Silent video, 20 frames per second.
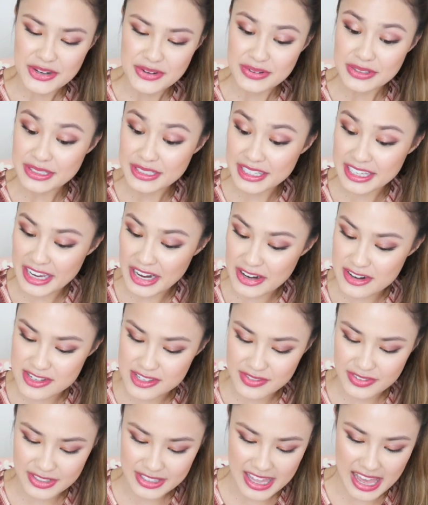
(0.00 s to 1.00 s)
really
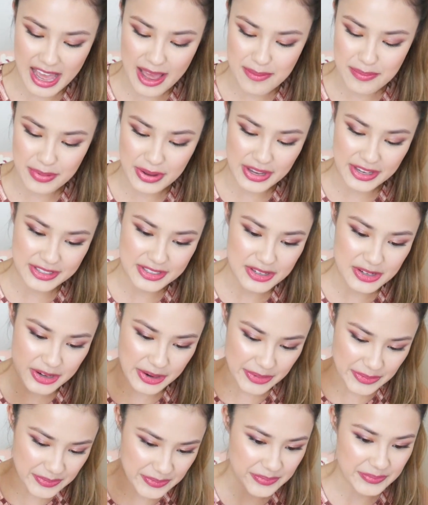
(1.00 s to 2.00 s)
cares for that, but you
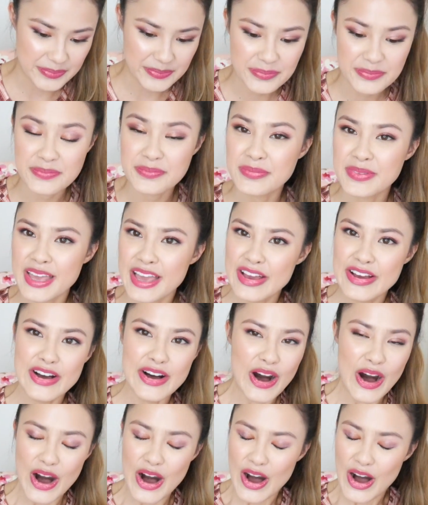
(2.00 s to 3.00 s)
know,
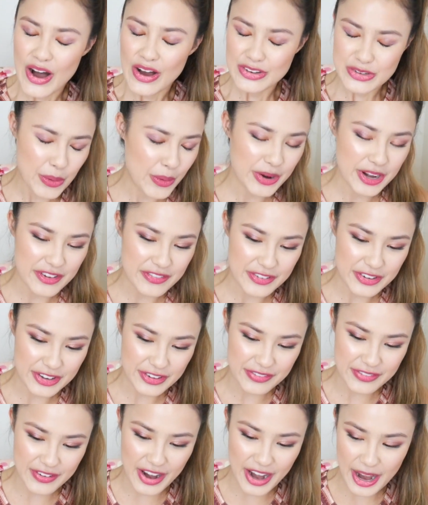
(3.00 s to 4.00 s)
doing it for
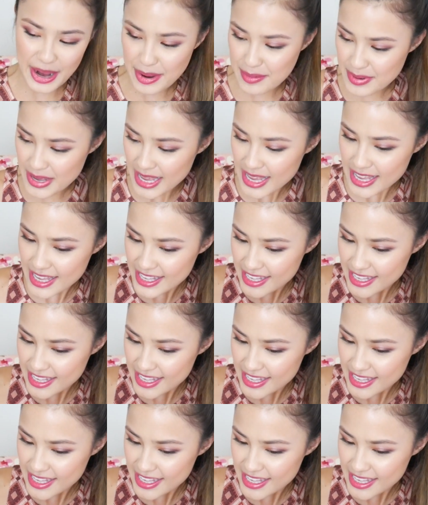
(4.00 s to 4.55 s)
the fam.